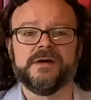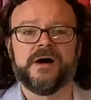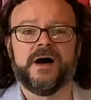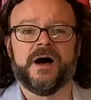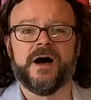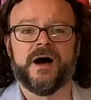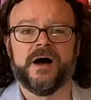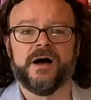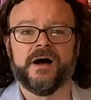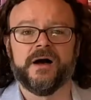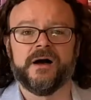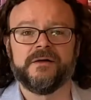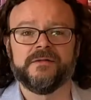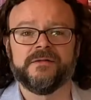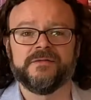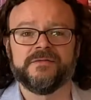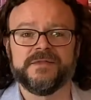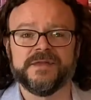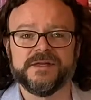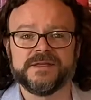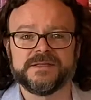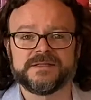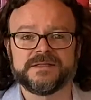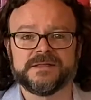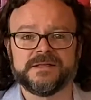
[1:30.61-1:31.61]
Uh,
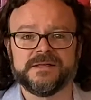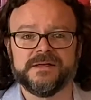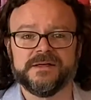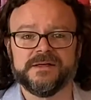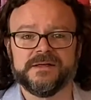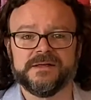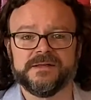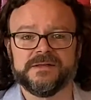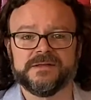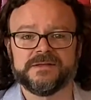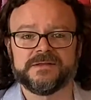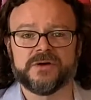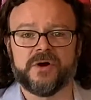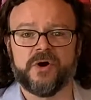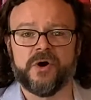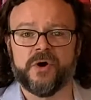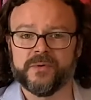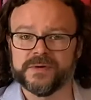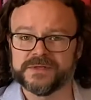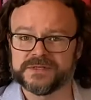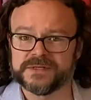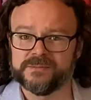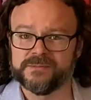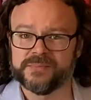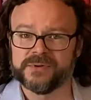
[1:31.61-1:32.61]
this is
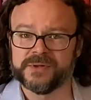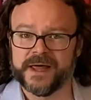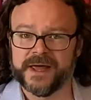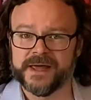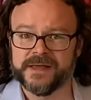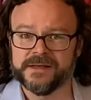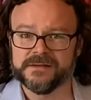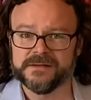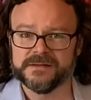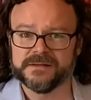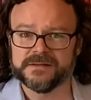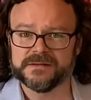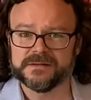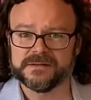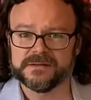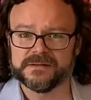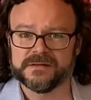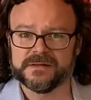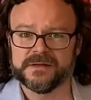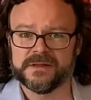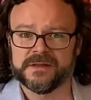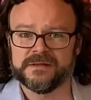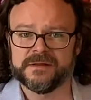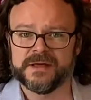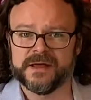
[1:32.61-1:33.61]
always a blend.
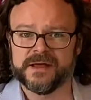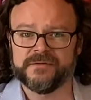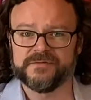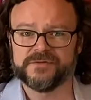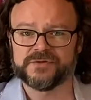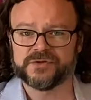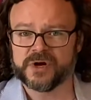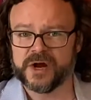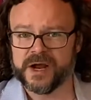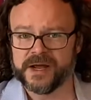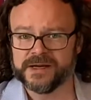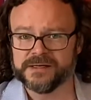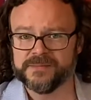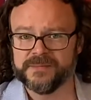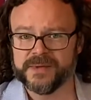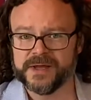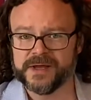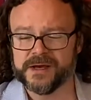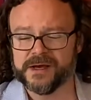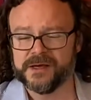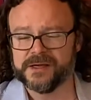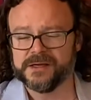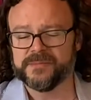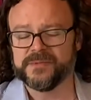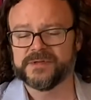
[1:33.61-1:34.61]
They've tried to make
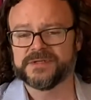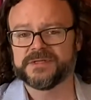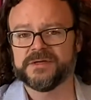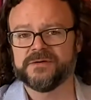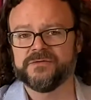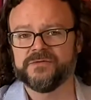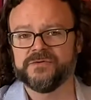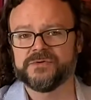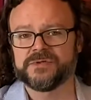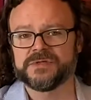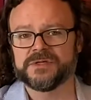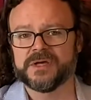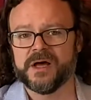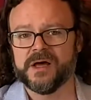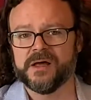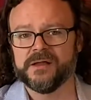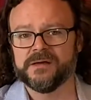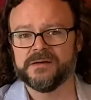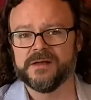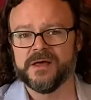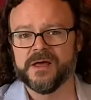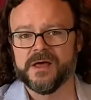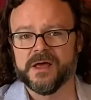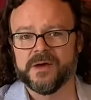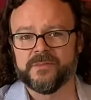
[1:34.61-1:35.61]
100%
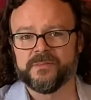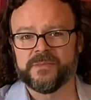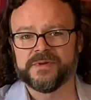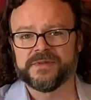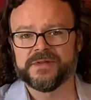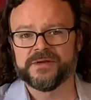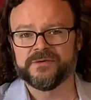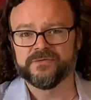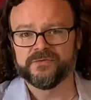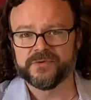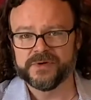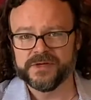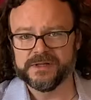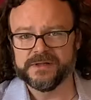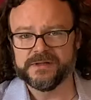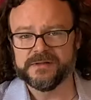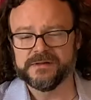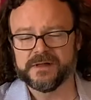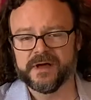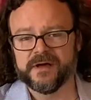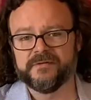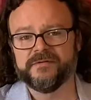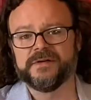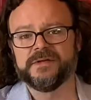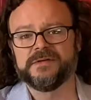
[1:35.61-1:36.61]
Roussanne, but they really
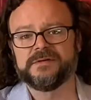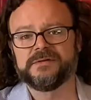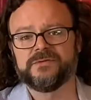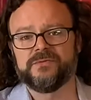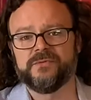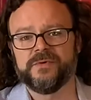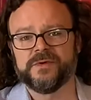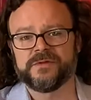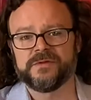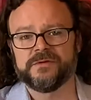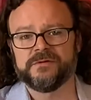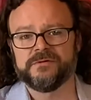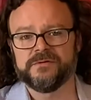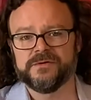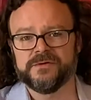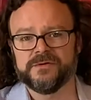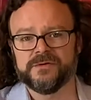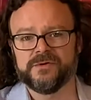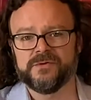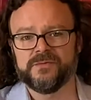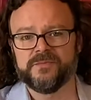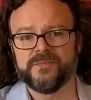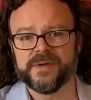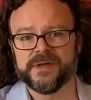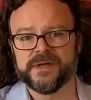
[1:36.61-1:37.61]
love it with a
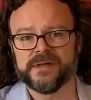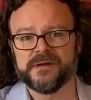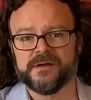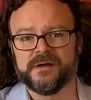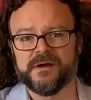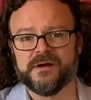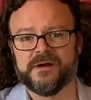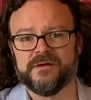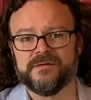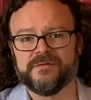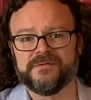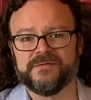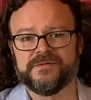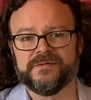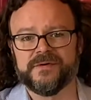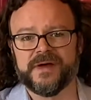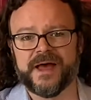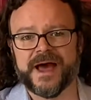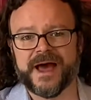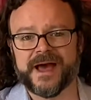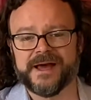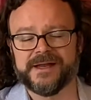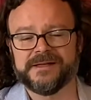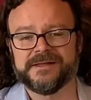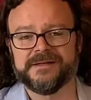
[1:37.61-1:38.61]
little bit of
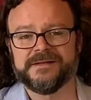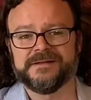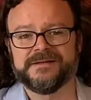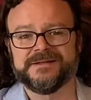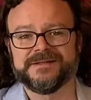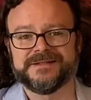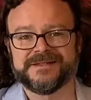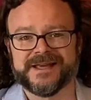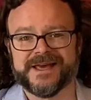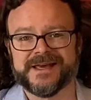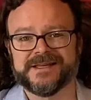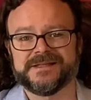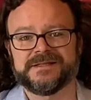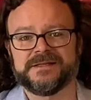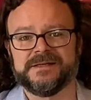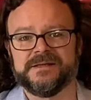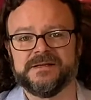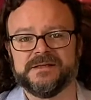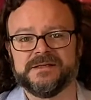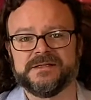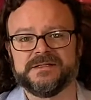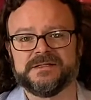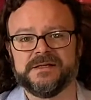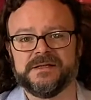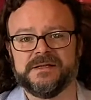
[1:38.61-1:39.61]
added zest and
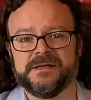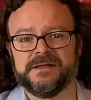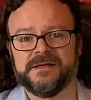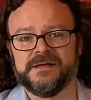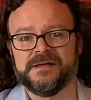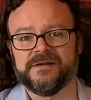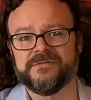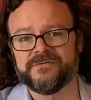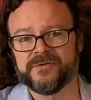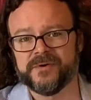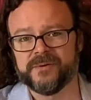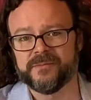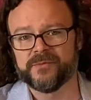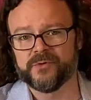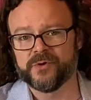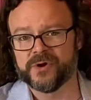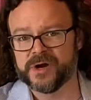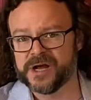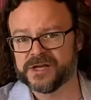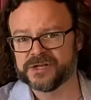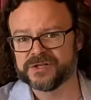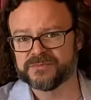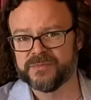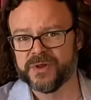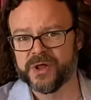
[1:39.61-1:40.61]
acidity from
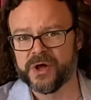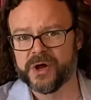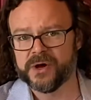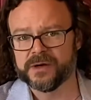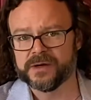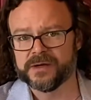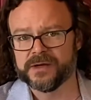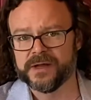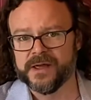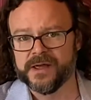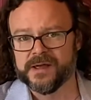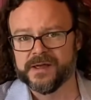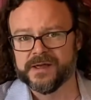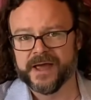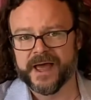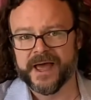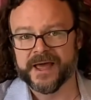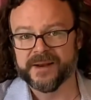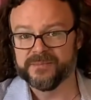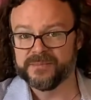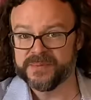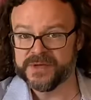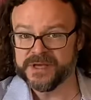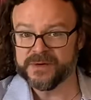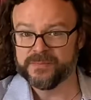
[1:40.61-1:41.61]
Grenache Blanc
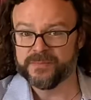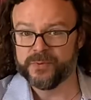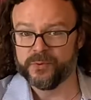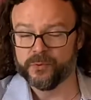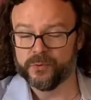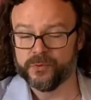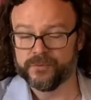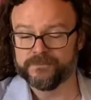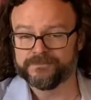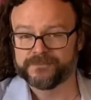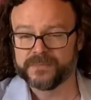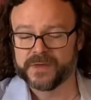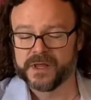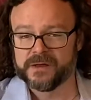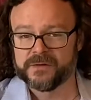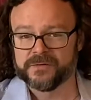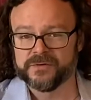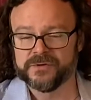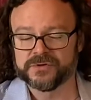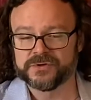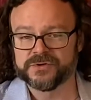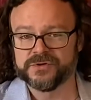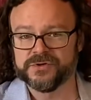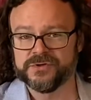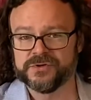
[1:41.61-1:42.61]
and Picpoul,
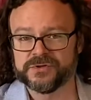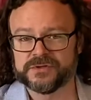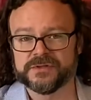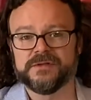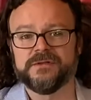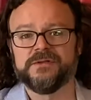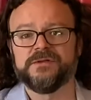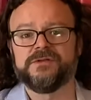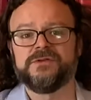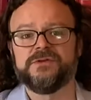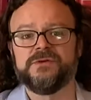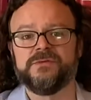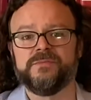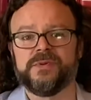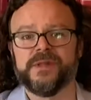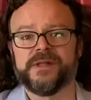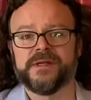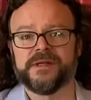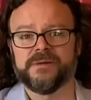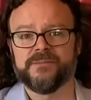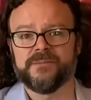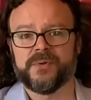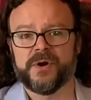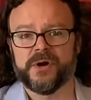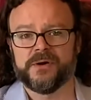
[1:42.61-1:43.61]
those are usually the two
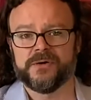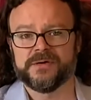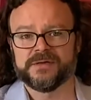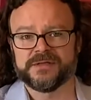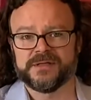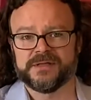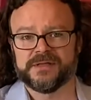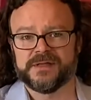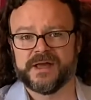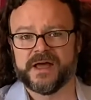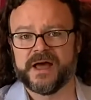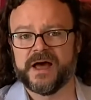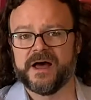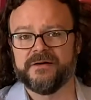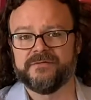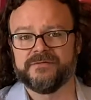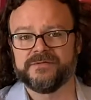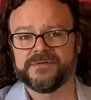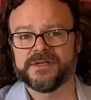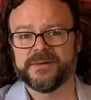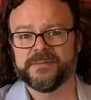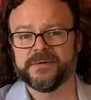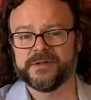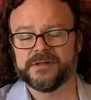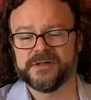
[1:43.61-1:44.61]
blending partners that they have.
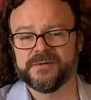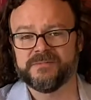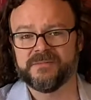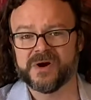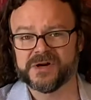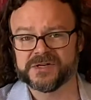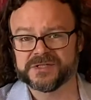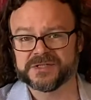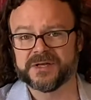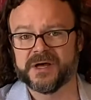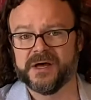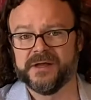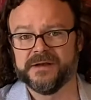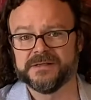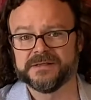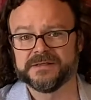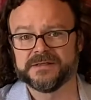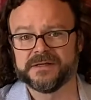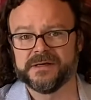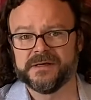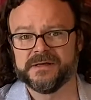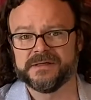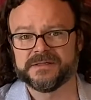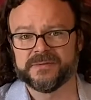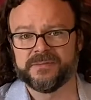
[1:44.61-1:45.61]
Typically Marsanne is
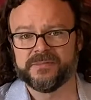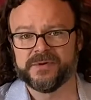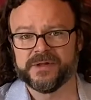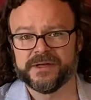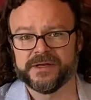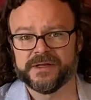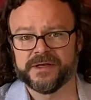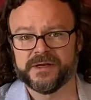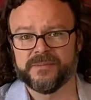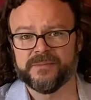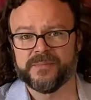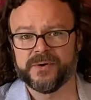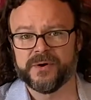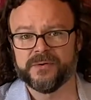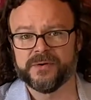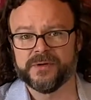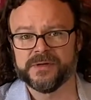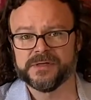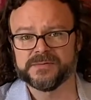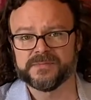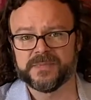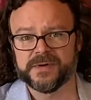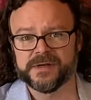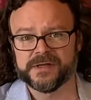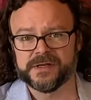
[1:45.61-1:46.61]
a, is a blending
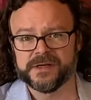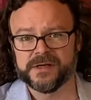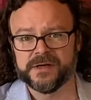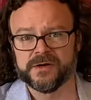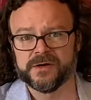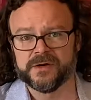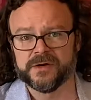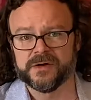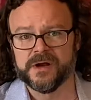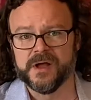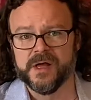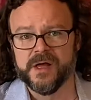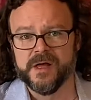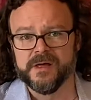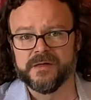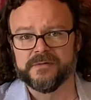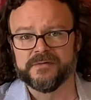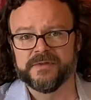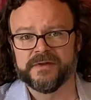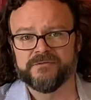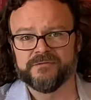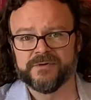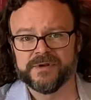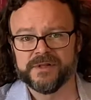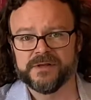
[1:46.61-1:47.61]
component, but here
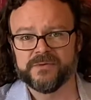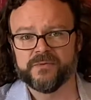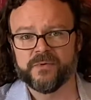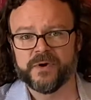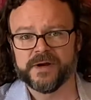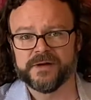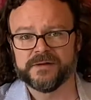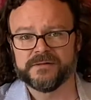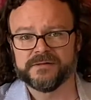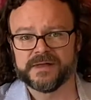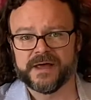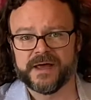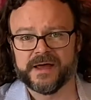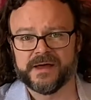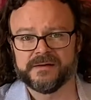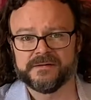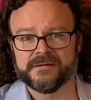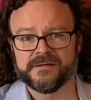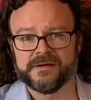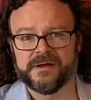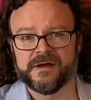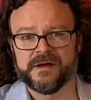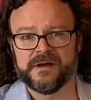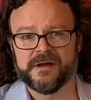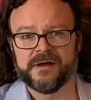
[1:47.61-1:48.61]
they really wanted that
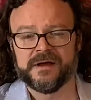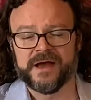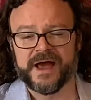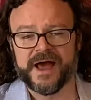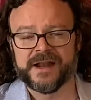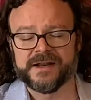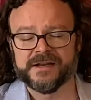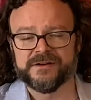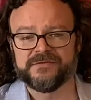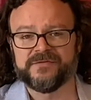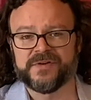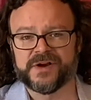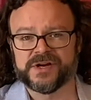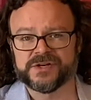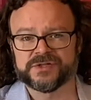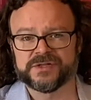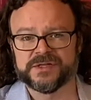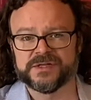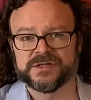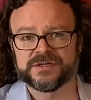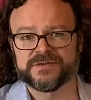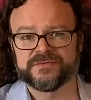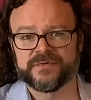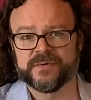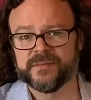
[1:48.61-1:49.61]
uh, added
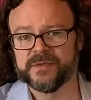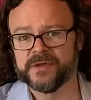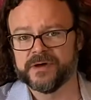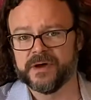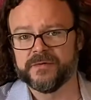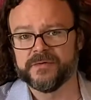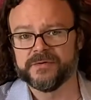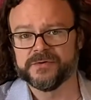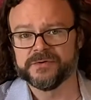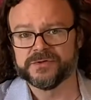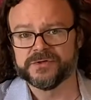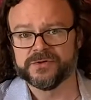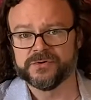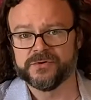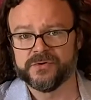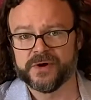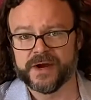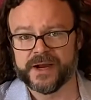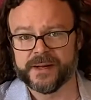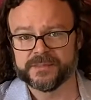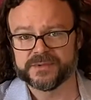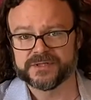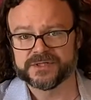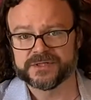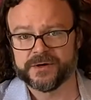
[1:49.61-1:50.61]
freshness from the other two
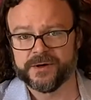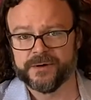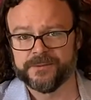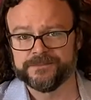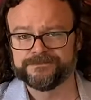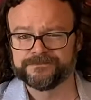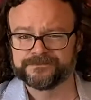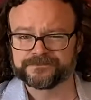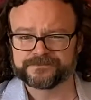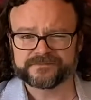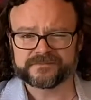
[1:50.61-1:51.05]
grapes. So